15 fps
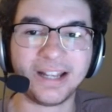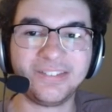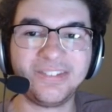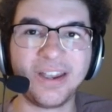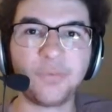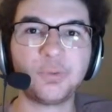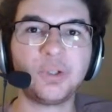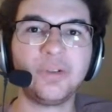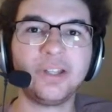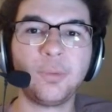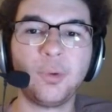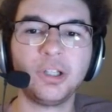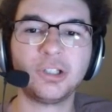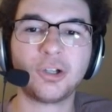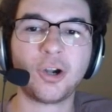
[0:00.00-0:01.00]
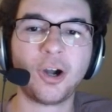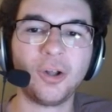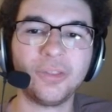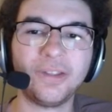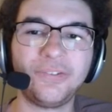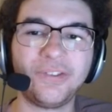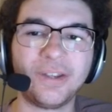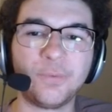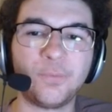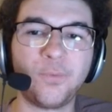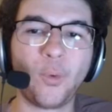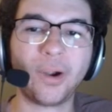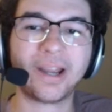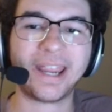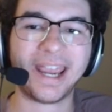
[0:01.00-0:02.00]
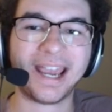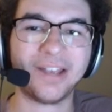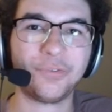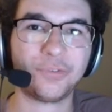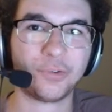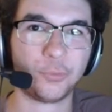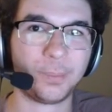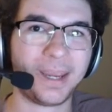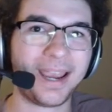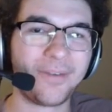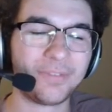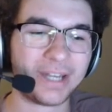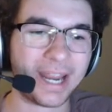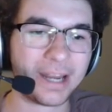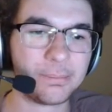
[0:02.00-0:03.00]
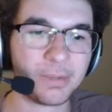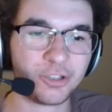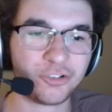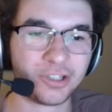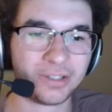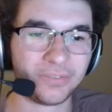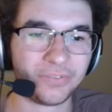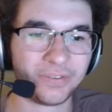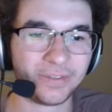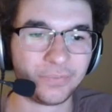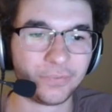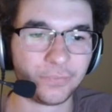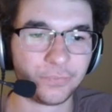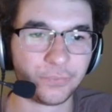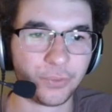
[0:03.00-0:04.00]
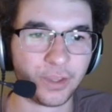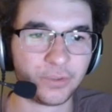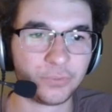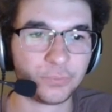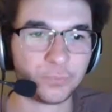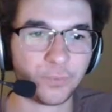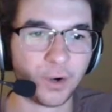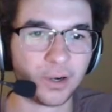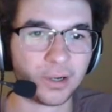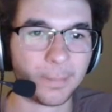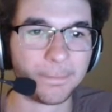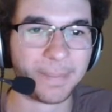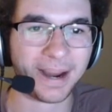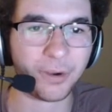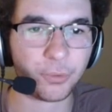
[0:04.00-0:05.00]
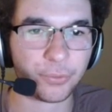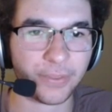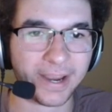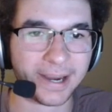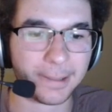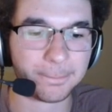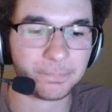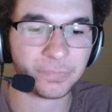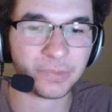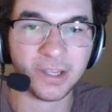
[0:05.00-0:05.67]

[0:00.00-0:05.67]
I definitely wouldn't call this a forecast because we haven't had much consensus thus far about that.